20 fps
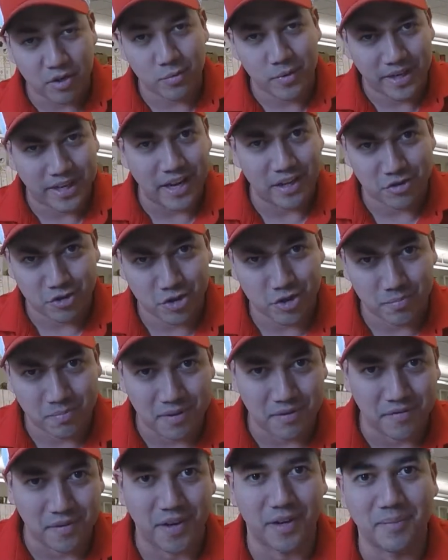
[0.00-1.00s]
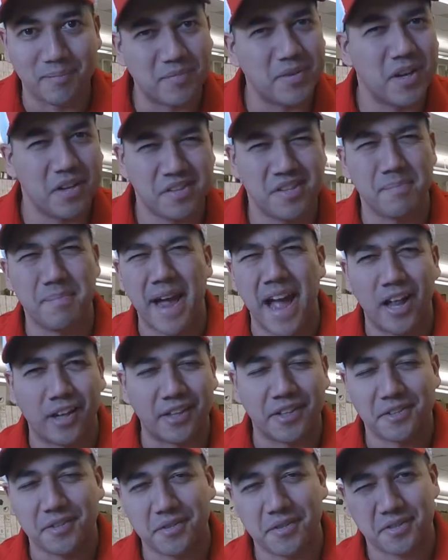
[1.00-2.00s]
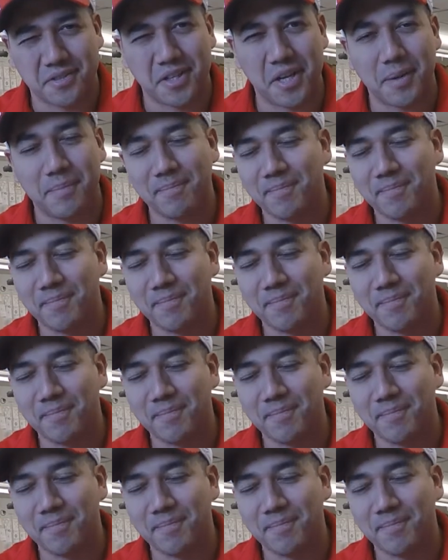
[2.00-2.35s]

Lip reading: weekends should be fun. It's a balance, you see.